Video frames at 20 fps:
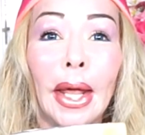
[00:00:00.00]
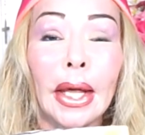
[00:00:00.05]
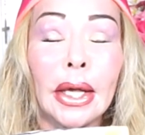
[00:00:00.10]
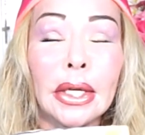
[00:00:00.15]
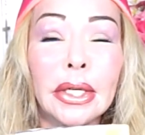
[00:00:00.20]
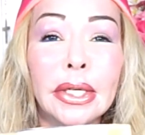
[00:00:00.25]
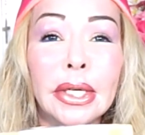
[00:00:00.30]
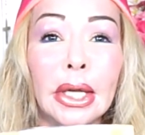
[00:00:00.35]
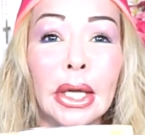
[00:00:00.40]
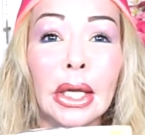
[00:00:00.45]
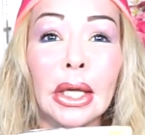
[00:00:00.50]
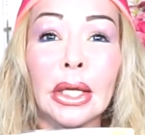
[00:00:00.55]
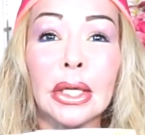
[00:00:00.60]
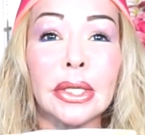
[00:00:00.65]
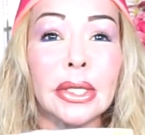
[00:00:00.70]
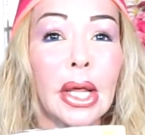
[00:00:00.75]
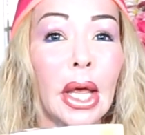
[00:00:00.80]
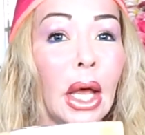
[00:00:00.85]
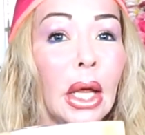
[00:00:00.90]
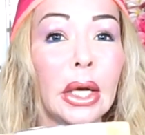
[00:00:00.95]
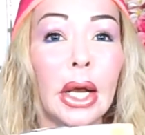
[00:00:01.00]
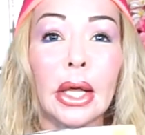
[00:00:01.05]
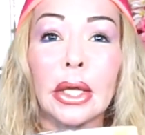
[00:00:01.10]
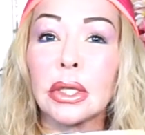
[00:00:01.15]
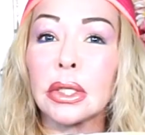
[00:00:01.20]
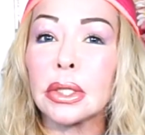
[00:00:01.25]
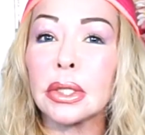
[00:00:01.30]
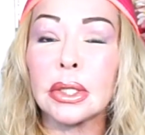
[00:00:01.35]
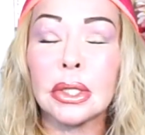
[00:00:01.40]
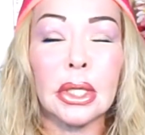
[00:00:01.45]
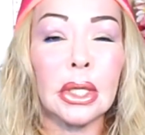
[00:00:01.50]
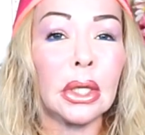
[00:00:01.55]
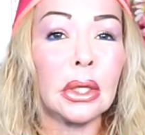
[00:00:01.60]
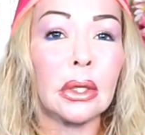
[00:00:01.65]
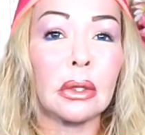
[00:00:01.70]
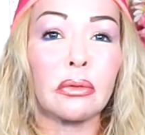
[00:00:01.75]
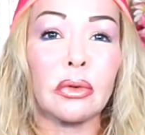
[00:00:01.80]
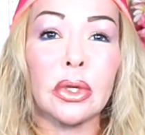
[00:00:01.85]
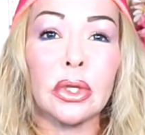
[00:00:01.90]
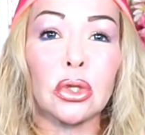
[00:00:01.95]
8 days, and I see
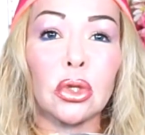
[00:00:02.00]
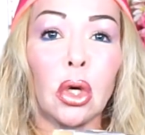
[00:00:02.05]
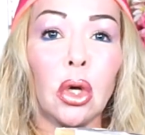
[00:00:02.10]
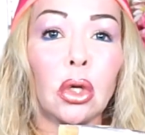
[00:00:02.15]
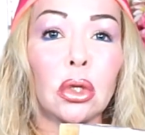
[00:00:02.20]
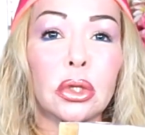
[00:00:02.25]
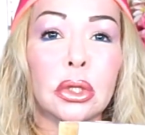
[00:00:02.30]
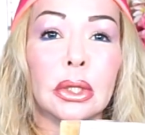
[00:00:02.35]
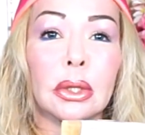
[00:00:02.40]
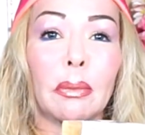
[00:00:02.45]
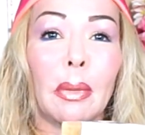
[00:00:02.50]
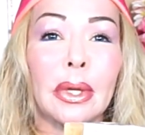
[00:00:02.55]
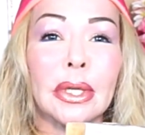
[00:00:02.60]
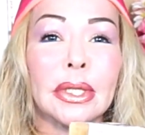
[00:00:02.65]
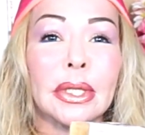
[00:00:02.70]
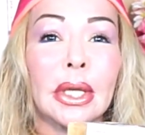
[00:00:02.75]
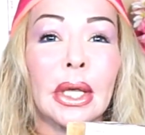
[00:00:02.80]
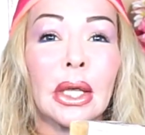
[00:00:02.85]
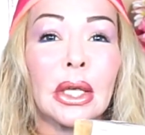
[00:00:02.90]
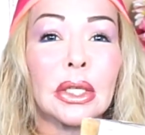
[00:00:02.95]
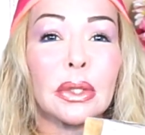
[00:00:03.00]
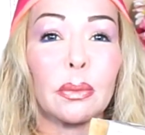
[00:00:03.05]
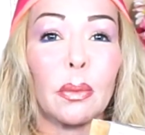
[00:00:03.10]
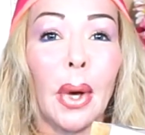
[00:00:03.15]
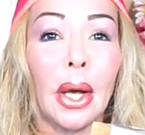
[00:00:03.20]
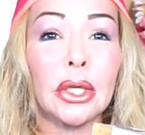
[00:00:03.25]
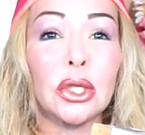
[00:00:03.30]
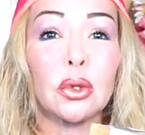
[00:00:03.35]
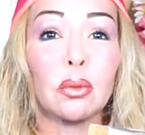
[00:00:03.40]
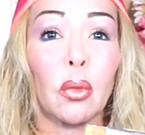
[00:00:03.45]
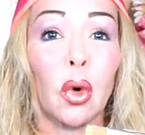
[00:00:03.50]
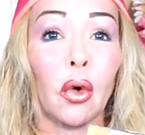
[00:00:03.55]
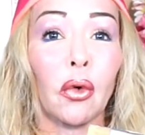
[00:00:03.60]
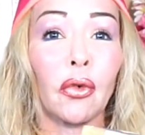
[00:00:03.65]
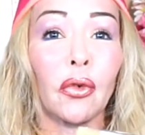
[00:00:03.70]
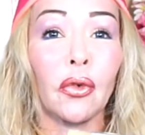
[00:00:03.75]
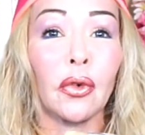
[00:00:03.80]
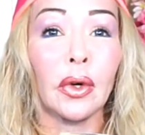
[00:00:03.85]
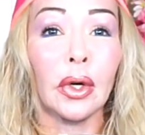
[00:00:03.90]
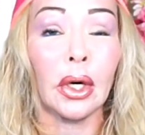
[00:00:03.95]
the results. My skin is much more
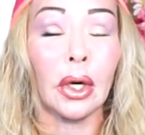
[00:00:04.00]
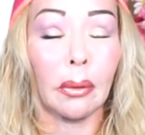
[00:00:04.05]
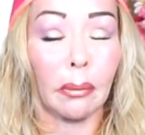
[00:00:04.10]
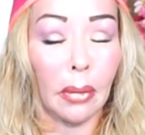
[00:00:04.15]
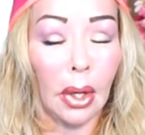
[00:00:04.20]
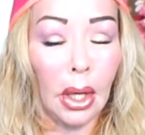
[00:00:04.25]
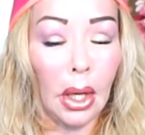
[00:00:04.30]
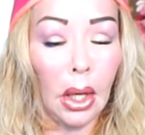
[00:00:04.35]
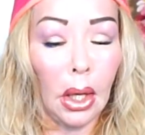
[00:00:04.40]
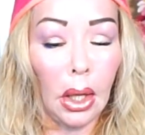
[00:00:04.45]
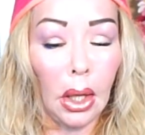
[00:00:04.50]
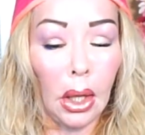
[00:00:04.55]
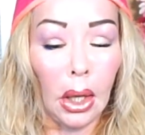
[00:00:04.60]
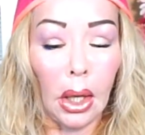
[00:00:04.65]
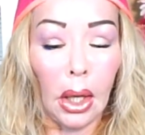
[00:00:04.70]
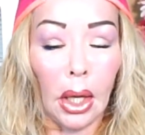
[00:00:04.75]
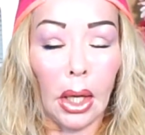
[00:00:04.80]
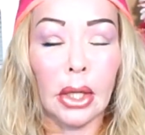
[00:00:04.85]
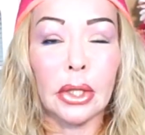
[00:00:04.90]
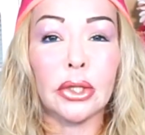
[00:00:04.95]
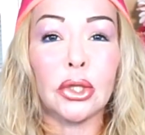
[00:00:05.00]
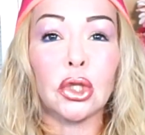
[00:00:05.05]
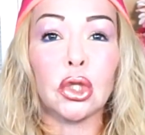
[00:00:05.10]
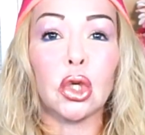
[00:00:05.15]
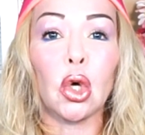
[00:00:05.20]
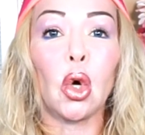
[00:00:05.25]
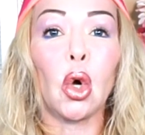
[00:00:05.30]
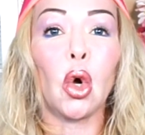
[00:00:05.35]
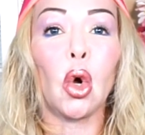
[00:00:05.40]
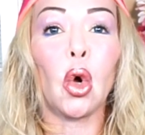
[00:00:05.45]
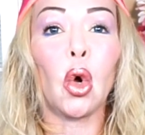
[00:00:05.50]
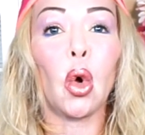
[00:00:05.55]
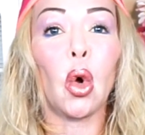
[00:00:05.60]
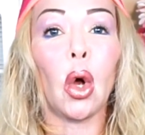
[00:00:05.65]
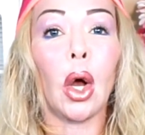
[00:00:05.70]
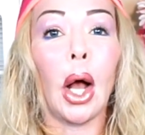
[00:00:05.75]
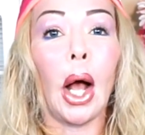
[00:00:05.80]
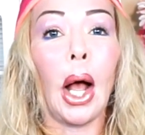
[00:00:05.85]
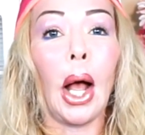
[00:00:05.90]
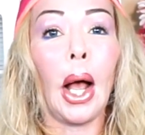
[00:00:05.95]
firm. And
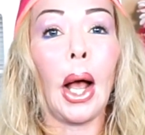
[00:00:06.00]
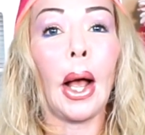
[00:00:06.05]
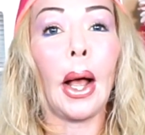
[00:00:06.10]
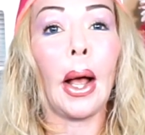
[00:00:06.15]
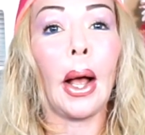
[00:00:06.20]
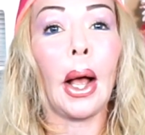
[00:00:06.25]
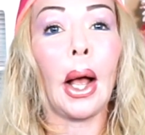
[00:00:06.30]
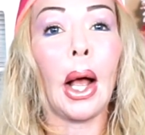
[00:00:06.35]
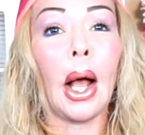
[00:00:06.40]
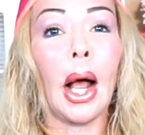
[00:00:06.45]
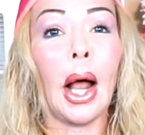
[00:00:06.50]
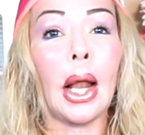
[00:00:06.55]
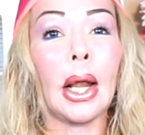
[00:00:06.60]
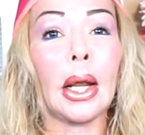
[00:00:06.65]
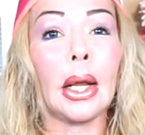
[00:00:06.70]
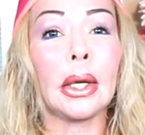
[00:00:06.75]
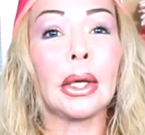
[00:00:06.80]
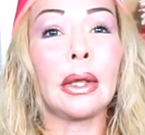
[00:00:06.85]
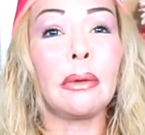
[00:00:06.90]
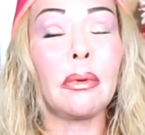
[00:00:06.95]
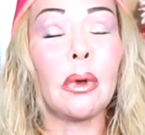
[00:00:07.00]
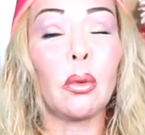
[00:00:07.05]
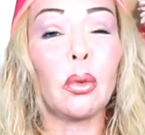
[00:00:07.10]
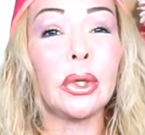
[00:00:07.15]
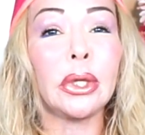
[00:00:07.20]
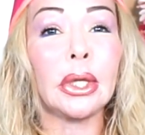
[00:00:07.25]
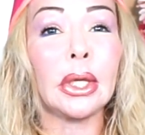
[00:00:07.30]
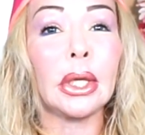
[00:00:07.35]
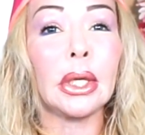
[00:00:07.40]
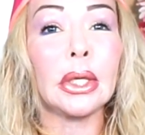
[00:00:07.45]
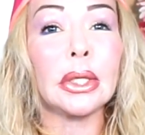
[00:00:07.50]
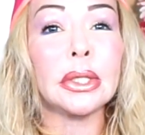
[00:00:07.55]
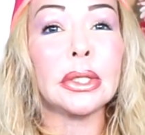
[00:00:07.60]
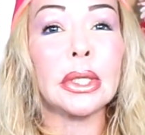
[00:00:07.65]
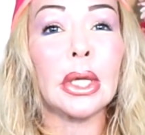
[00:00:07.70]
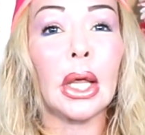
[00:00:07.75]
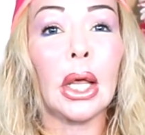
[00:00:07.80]
so I'll leave you with this,